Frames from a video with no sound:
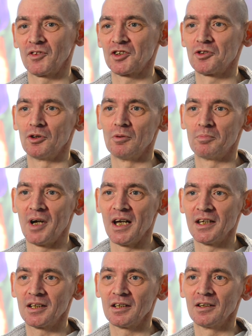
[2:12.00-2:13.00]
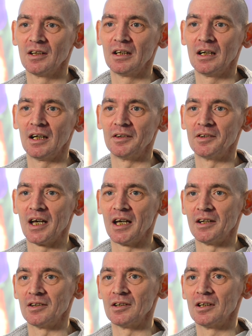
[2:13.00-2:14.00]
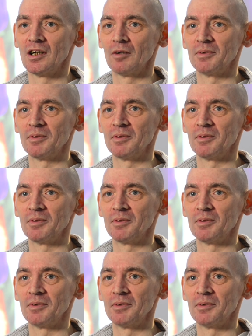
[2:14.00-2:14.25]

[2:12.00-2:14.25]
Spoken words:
a short break, and then I'll be